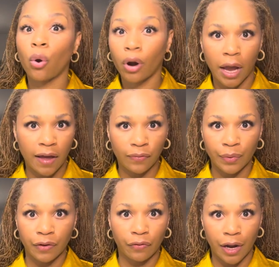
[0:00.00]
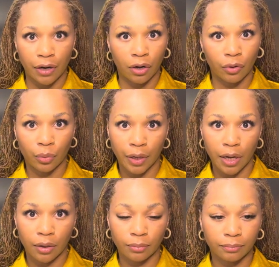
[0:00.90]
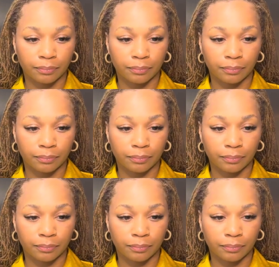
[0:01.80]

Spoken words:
or have we ran all the way out?